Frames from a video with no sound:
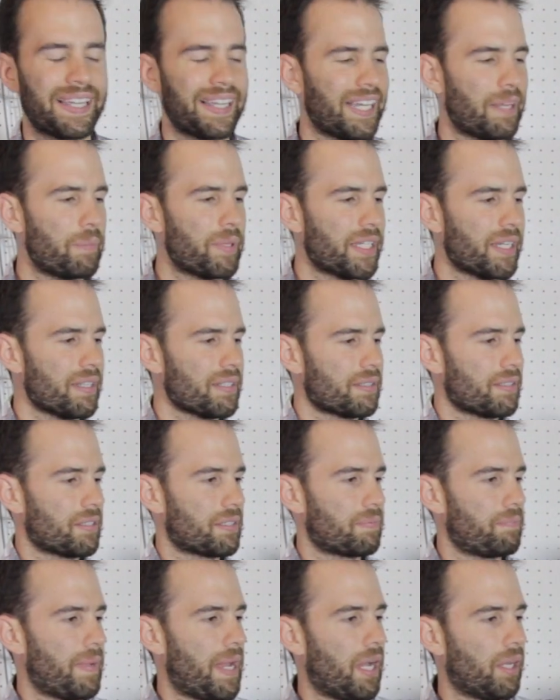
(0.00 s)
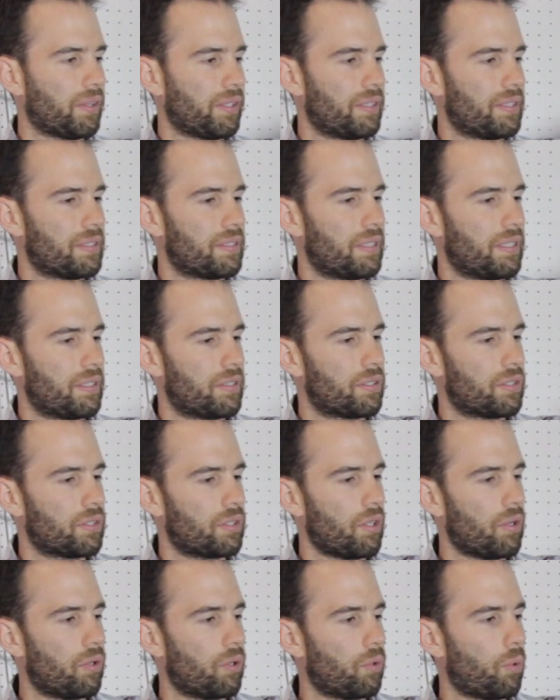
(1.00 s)
And because this mouth it's
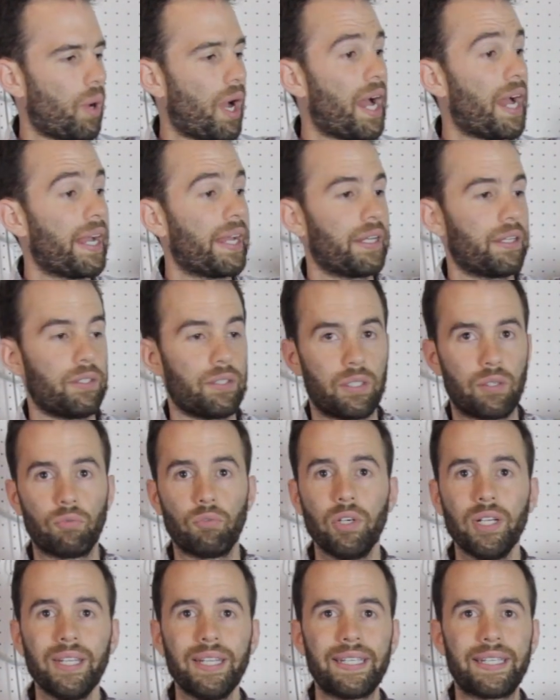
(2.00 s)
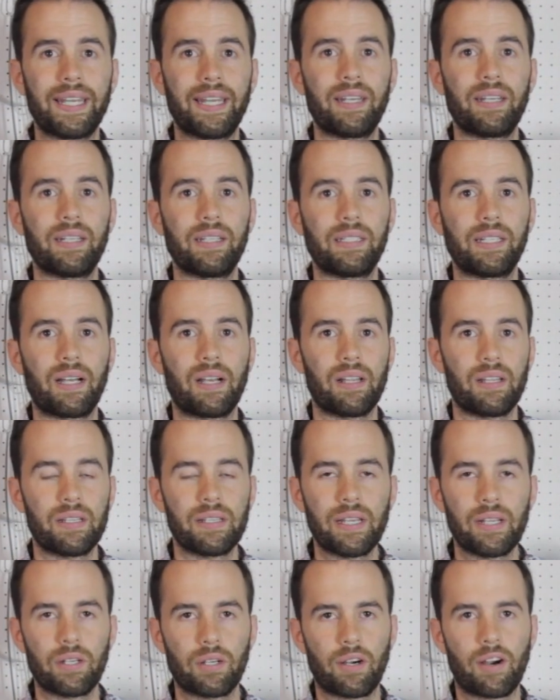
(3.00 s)
so wide, you can really get in there. You can
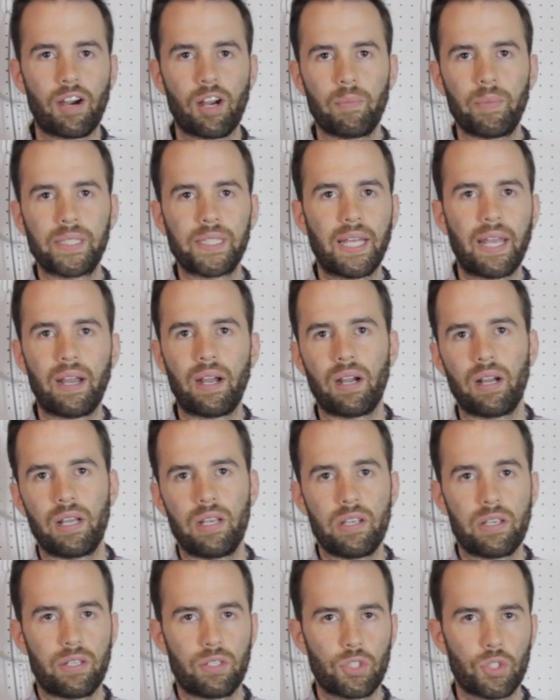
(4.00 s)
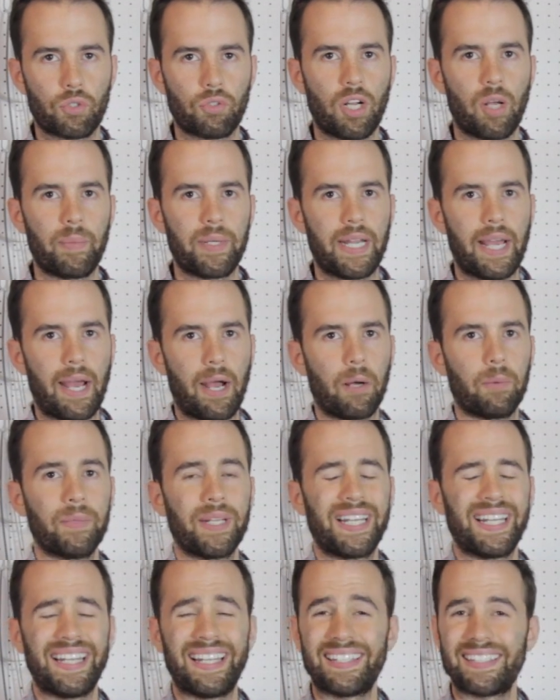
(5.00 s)
get your arm in there and you can scrub it out.
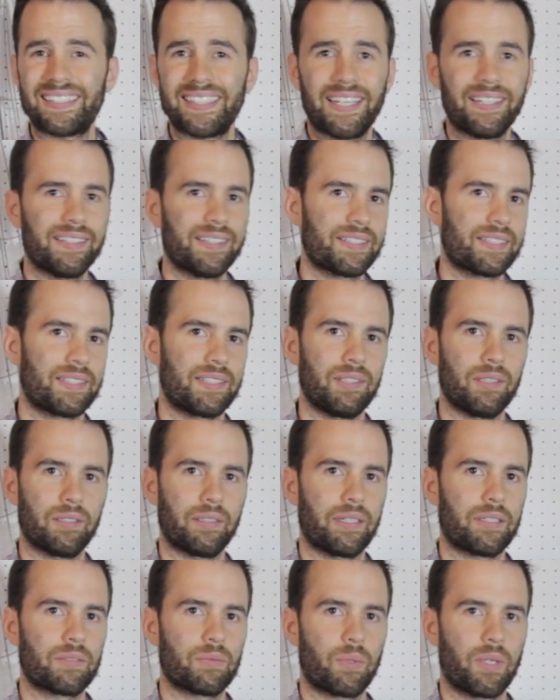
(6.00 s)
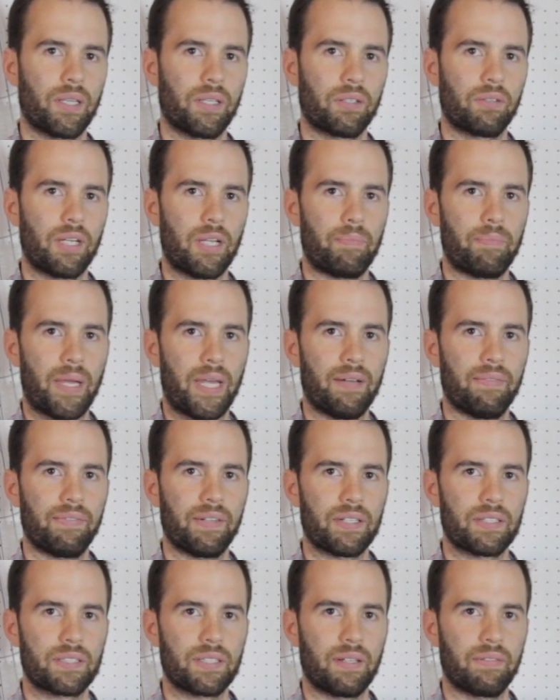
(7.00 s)
And stainless steel, that's one of the great
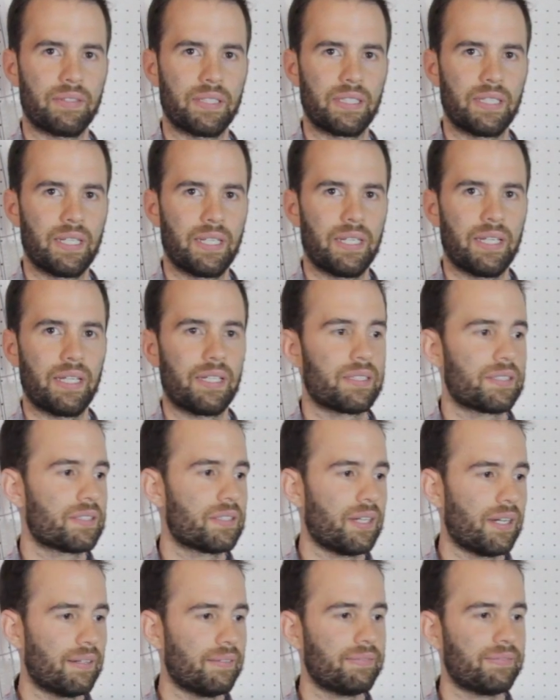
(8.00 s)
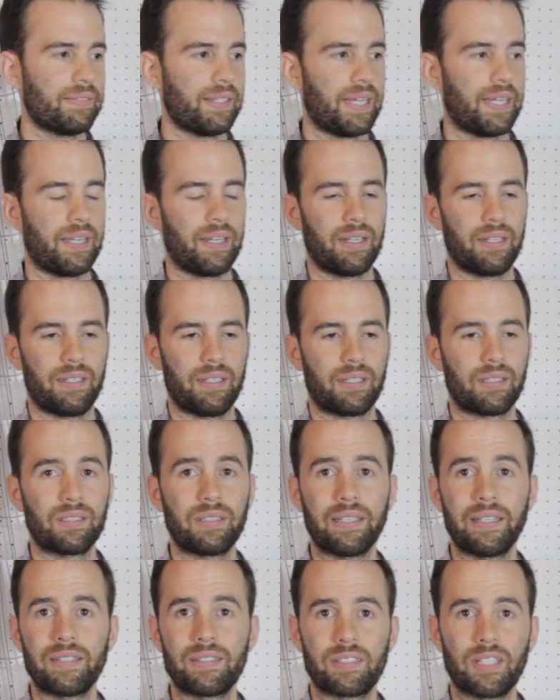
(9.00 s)
benefits of it. It's tough and it
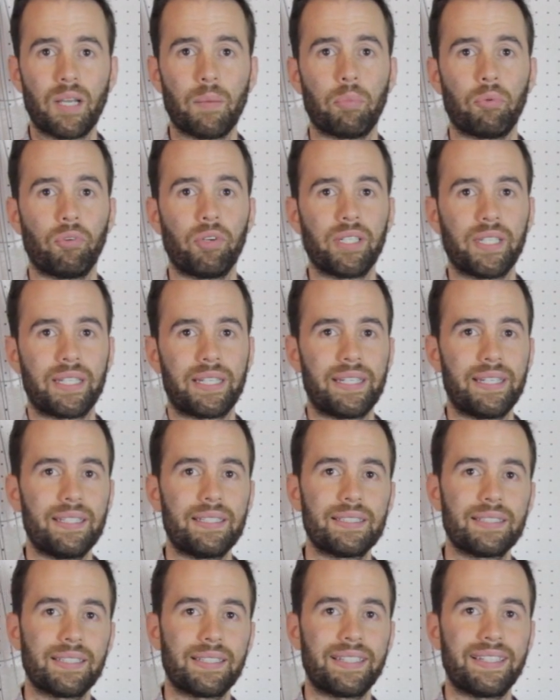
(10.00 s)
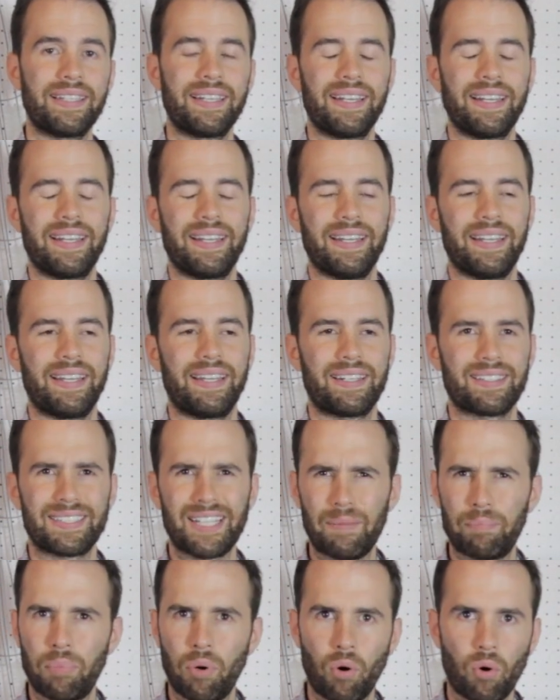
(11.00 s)
cleans up really easily, and it's
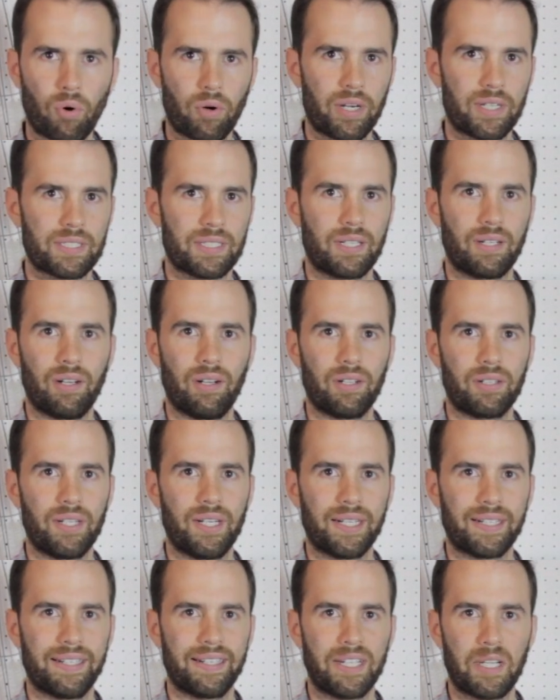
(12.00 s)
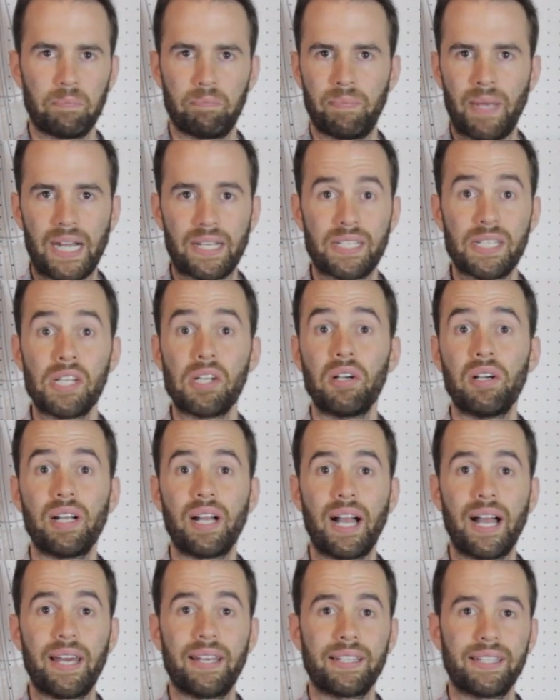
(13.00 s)
not porous at all. You're not going to get bacteria
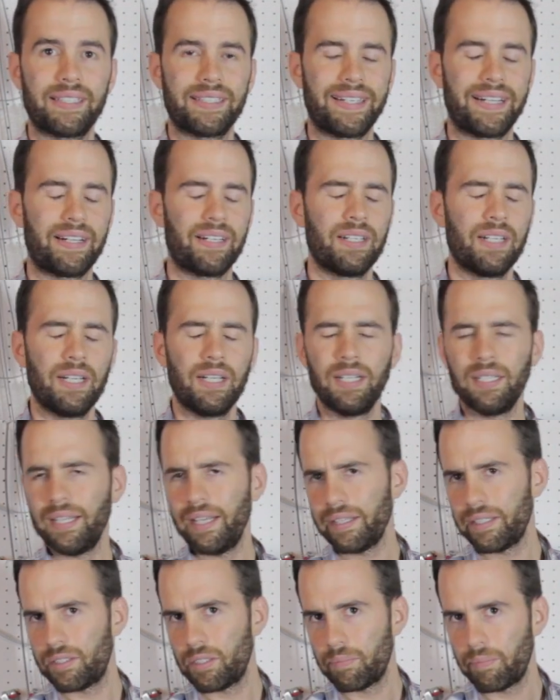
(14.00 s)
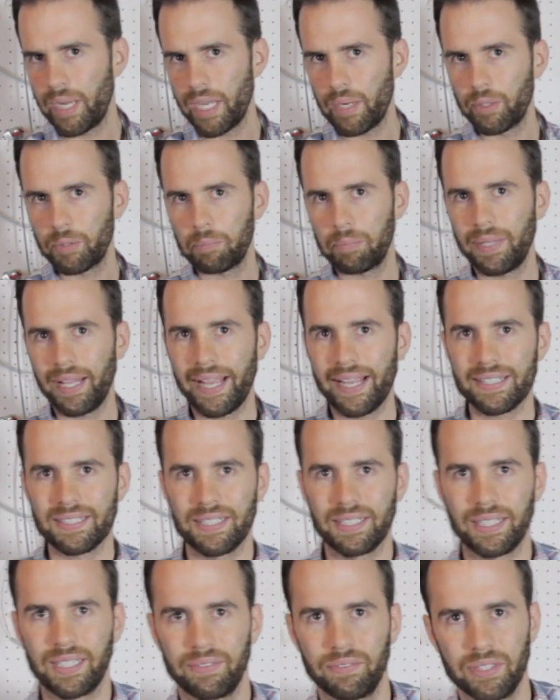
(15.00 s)
hiding in there like you might with
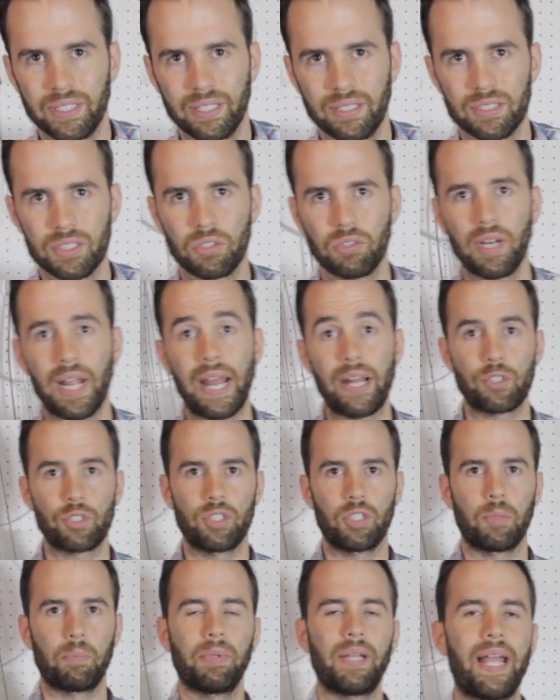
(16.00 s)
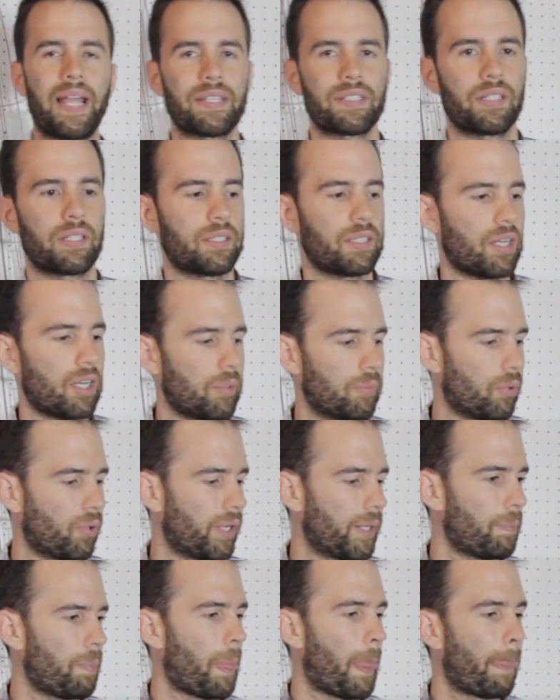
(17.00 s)
plastic if you get a scratch in your plastic carboy.